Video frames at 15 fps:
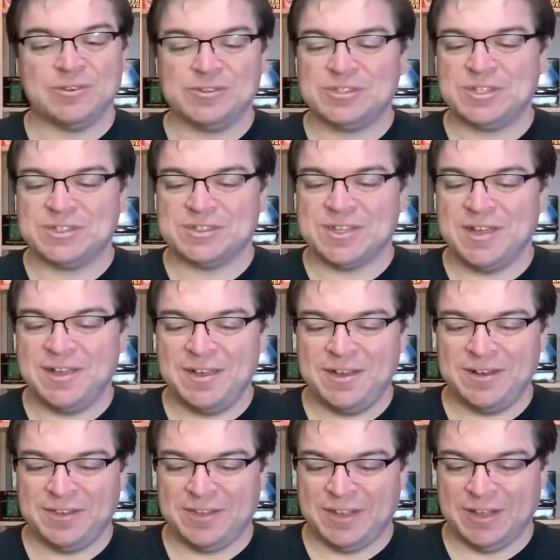there's a
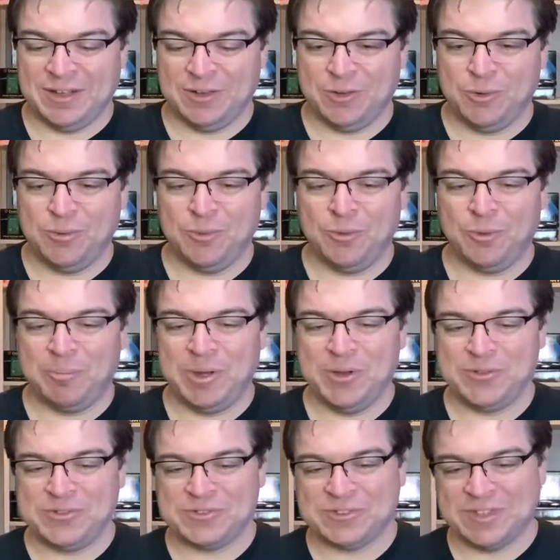ton of like cool
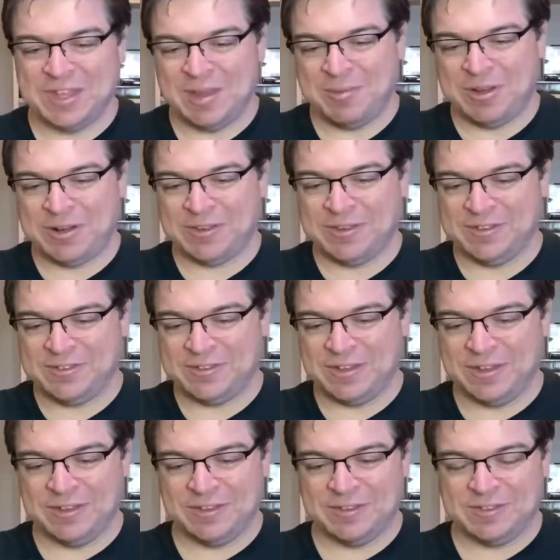posters that came out of this
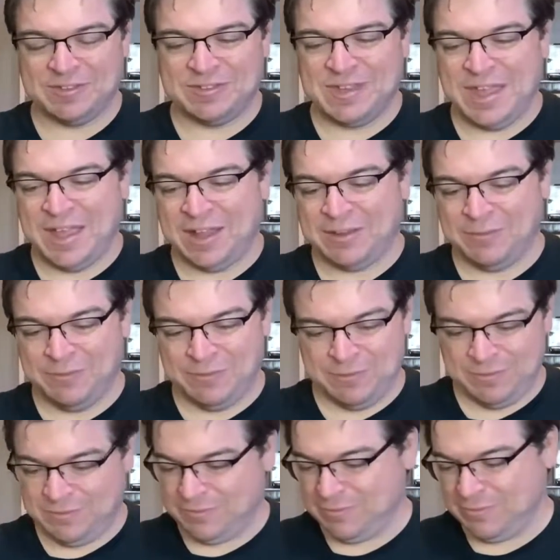this stack of
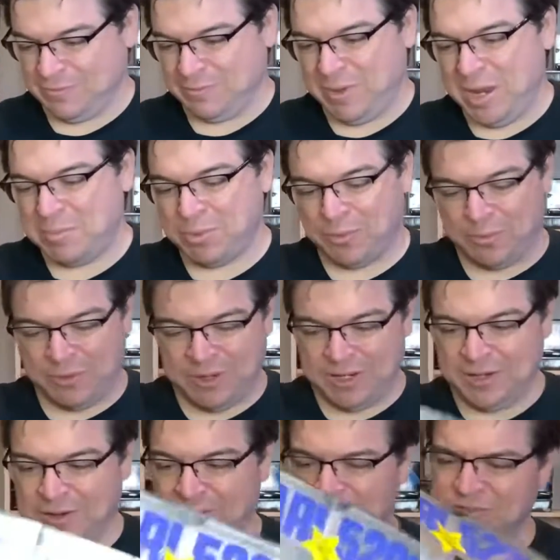paperwork
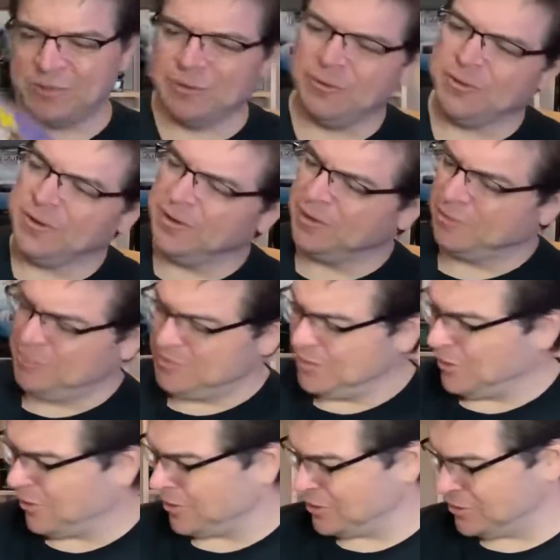here. So let me
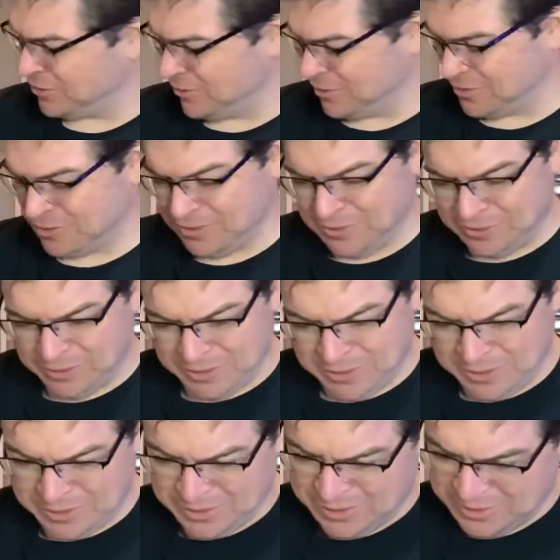see how I can show this to you.
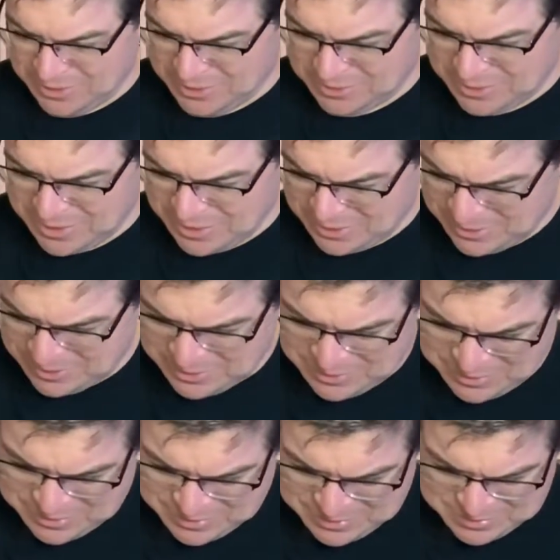It's kind
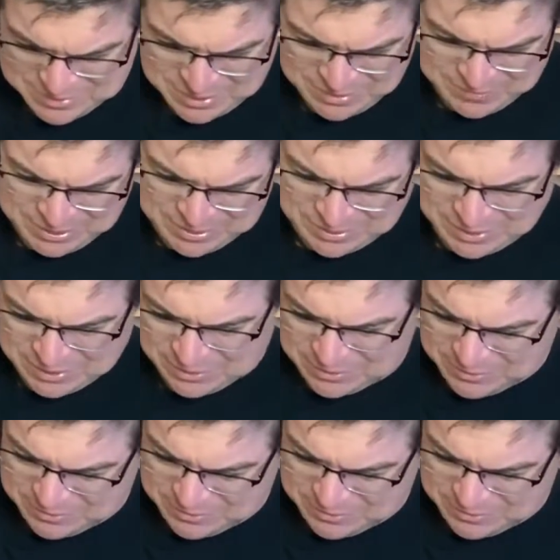of in like